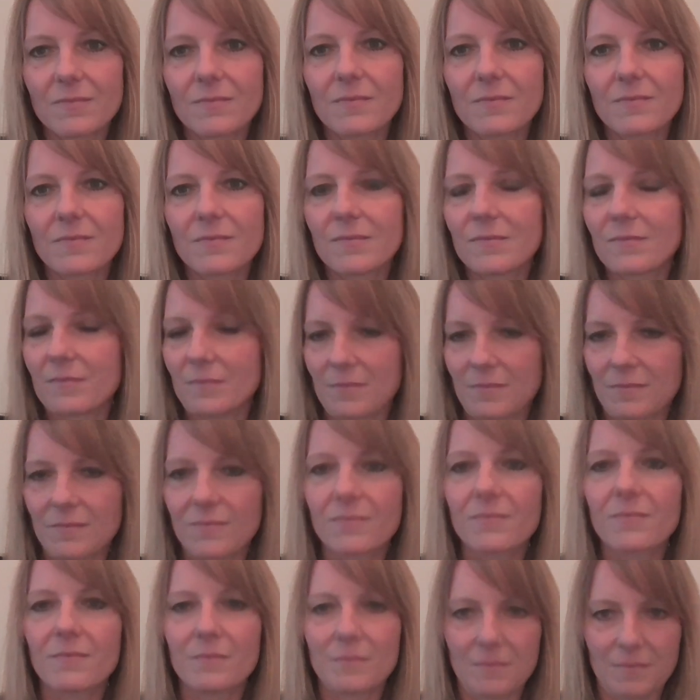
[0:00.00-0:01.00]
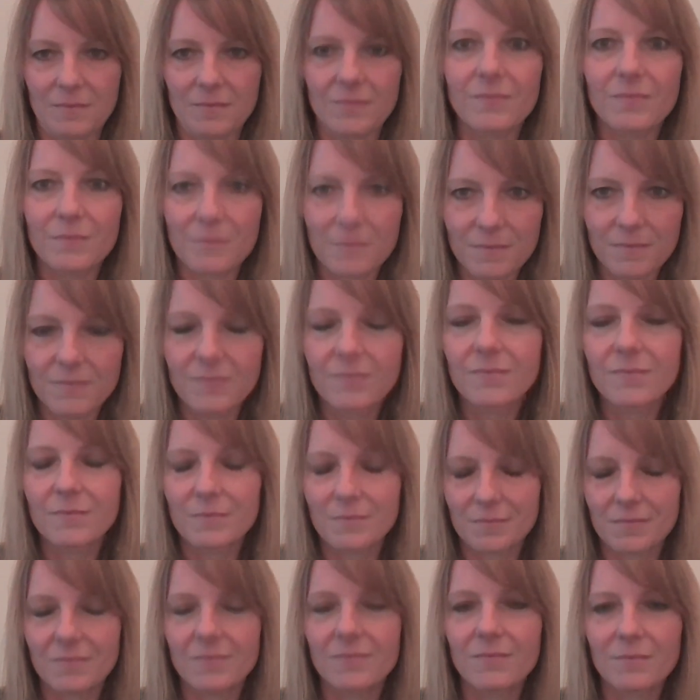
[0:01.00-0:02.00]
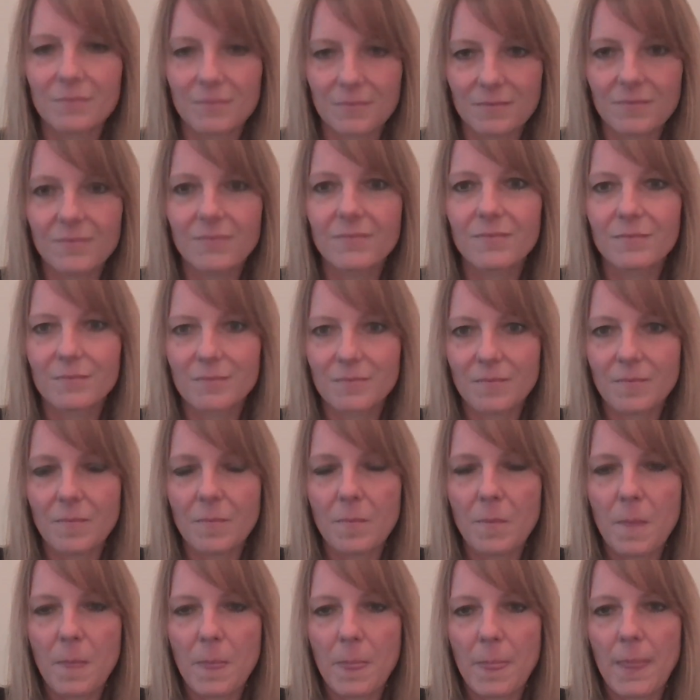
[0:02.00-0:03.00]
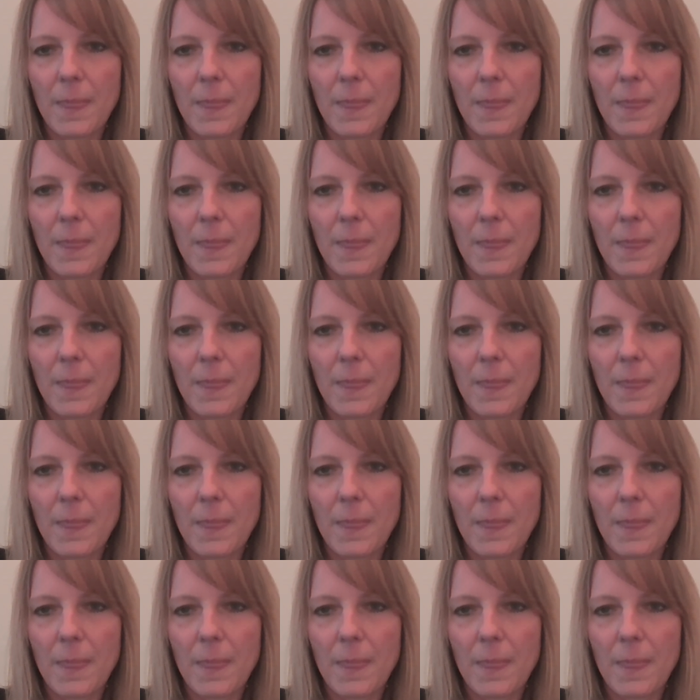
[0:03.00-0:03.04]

imposter syndrome is a term you hear a lot. To